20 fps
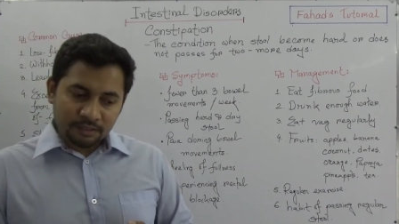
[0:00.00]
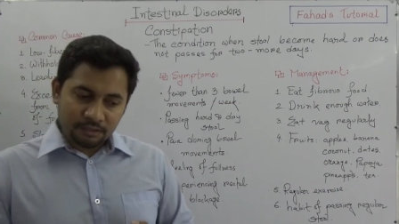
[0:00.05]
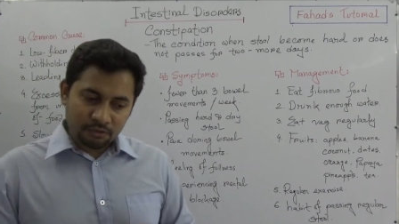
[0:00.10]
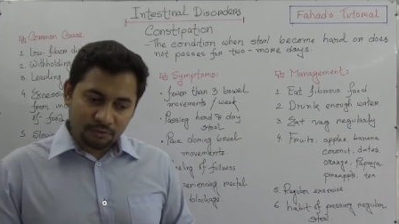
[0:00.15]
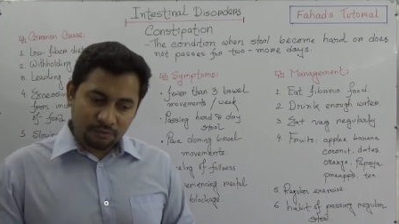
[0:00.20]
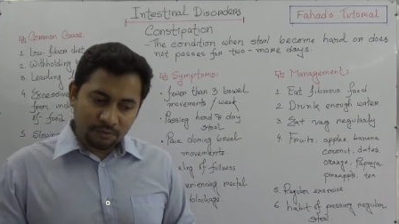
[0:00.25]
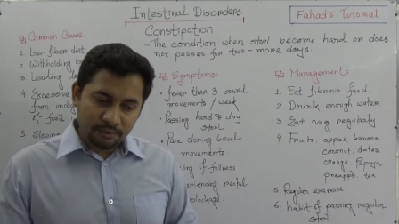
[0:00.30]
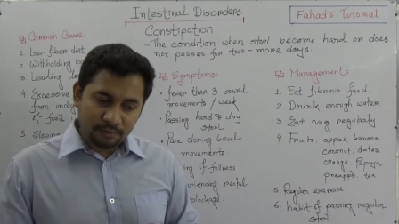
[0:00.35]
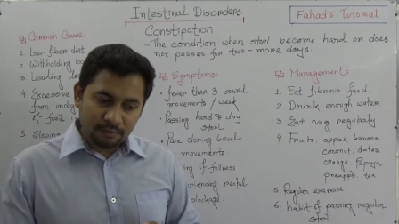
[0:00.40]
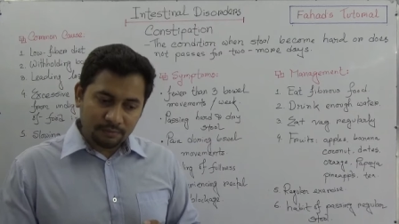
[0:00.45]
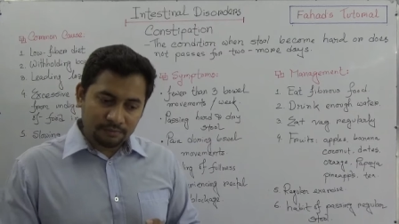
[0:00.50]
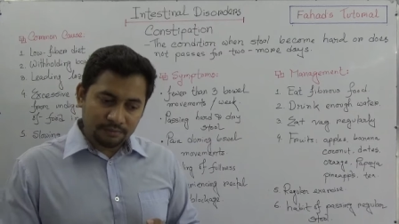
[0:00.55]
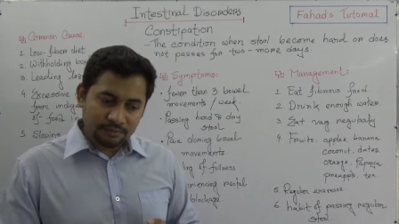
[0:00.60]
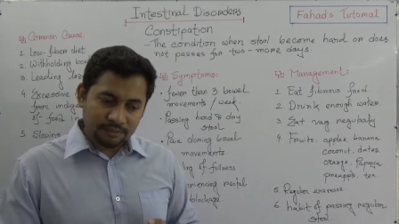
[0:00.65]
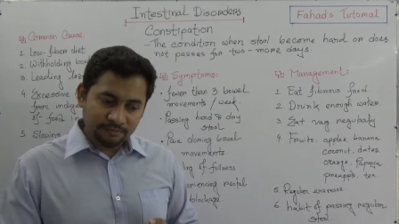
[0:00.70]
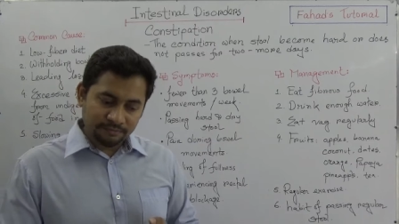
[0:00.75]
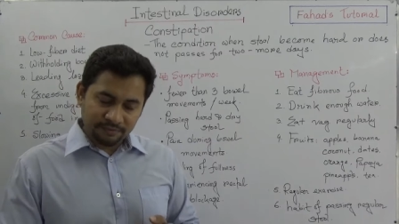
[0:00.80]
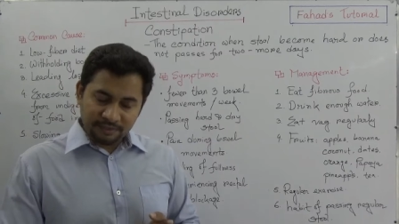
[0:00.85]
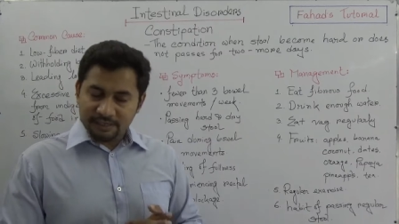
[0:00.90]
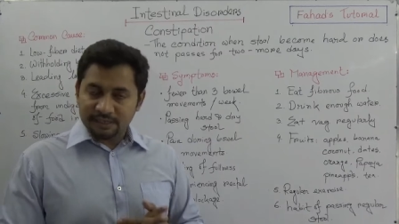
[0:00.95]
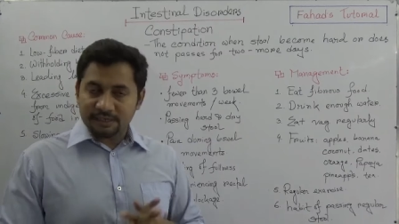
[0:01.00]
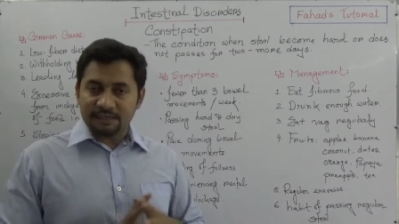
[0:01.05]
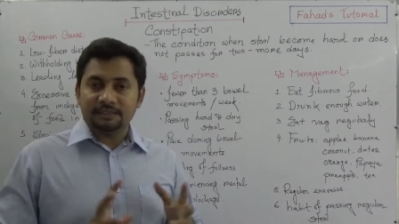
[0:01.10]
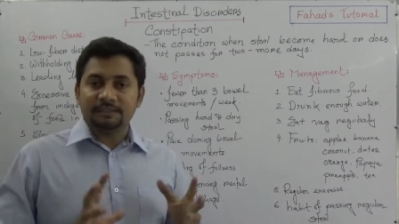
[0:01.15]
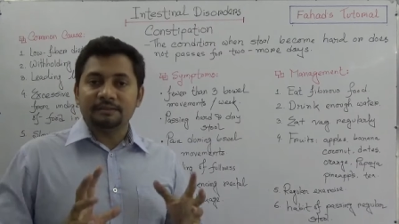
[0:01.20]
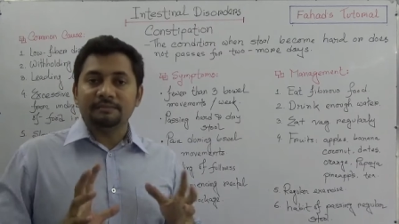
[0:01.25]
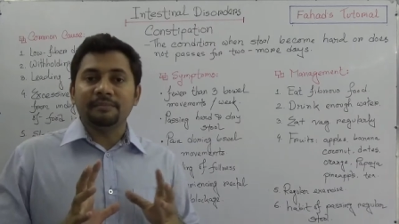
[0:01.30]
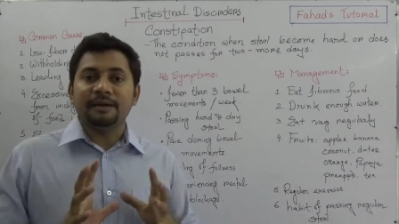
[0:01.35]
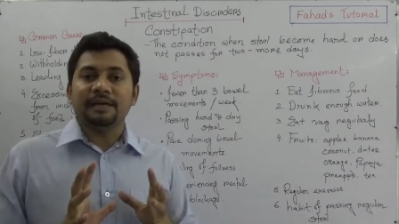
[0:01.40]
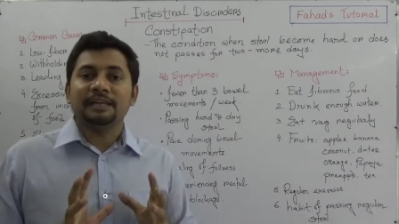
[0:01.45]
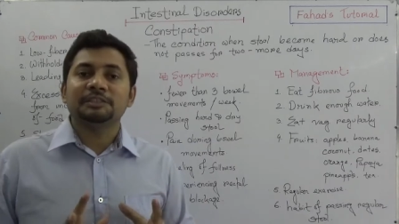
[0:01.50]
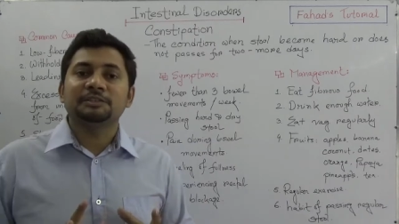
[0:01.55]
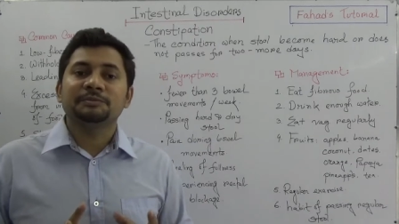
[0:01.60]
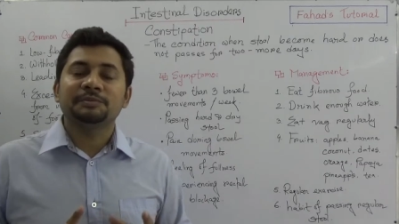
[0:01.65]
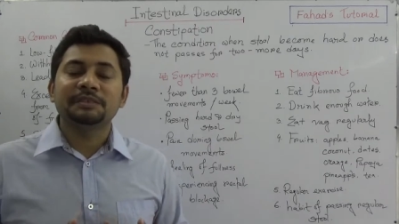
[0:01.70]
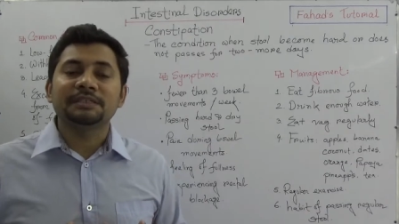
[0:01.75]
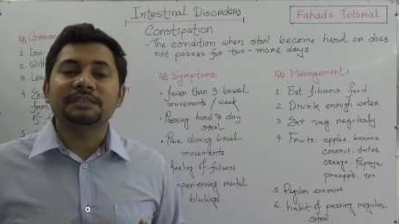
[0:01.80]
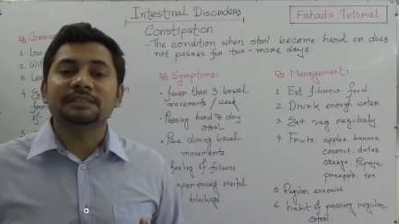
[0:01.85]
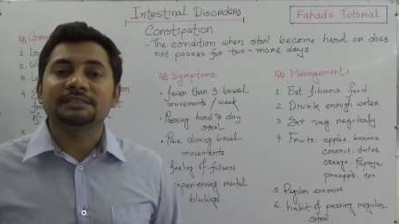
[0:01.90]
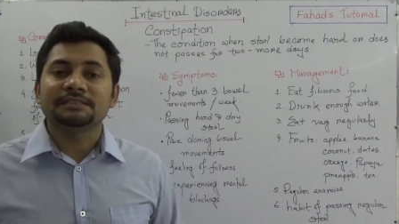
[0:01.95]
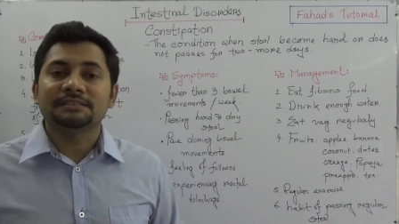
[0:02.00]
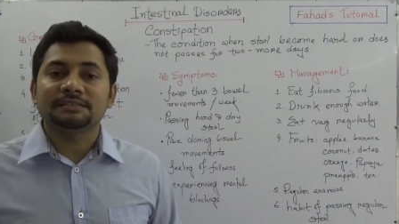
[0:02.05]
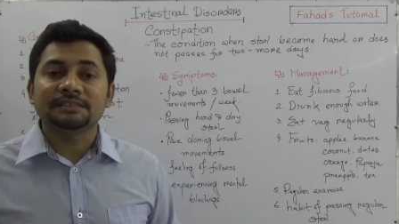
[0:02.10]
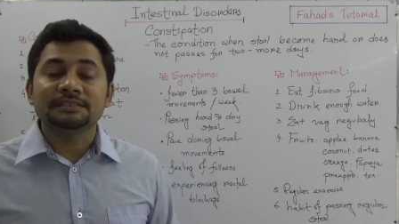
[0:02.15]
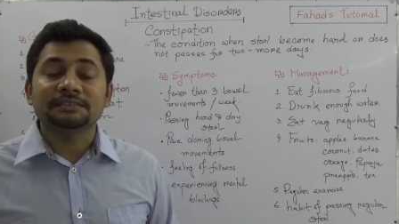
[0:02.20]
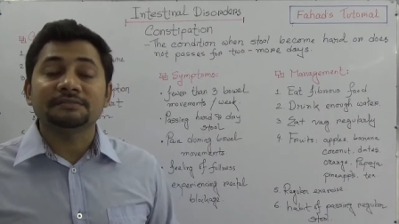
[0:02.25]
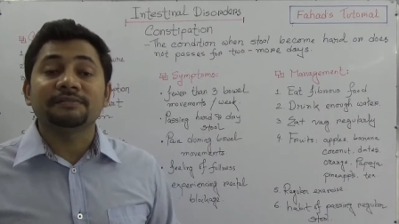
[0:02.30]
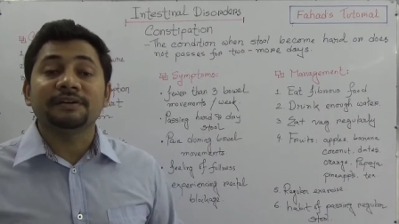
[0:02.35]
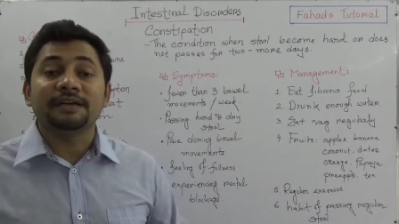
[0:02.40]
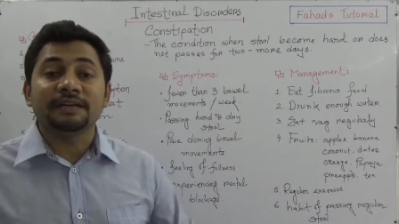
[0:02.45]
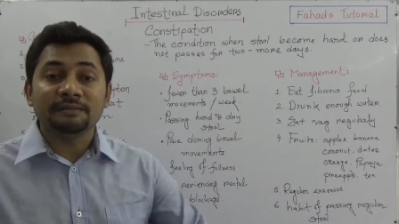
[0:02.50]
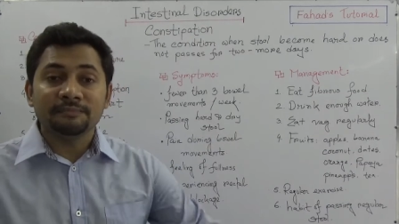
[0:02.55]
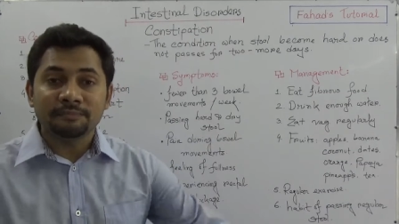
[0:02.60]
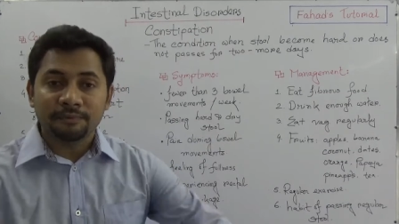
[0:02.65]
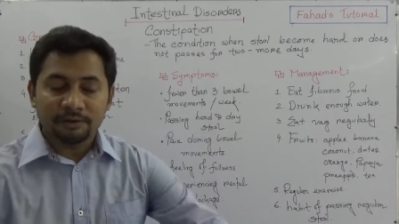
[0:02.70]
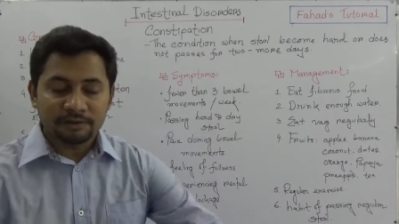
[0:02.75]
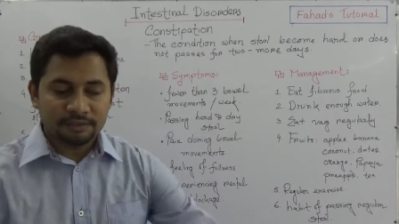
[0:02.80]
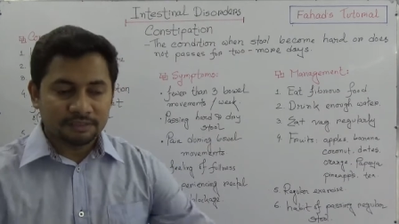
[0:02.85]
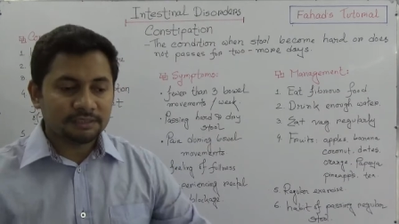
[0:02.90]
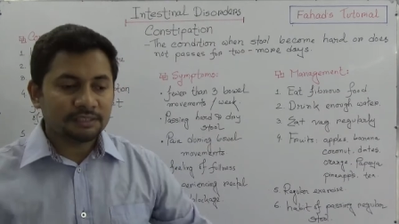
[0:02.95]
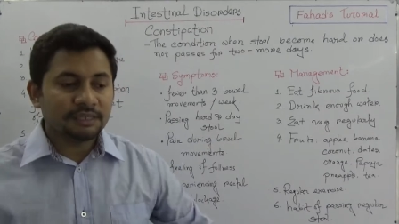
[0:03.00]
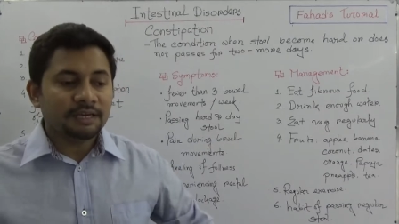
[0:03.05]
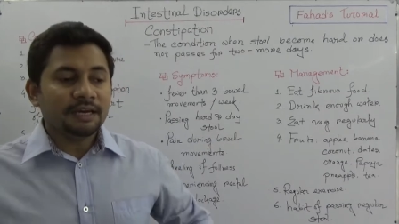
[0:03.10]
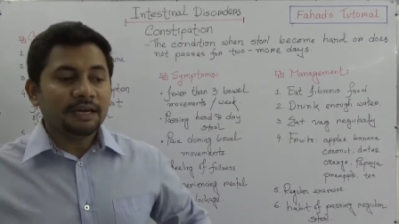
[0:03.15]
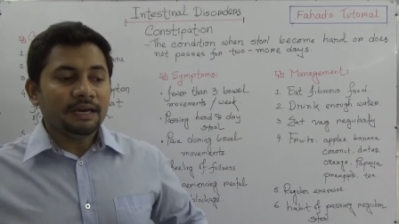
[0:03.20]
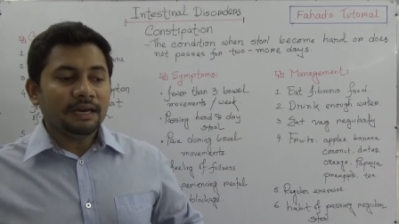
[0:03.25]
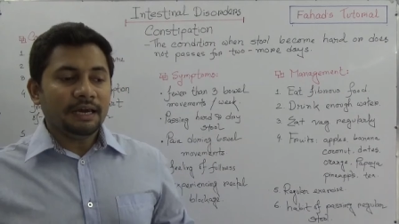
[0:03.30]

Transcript: So definitely the management is, is very important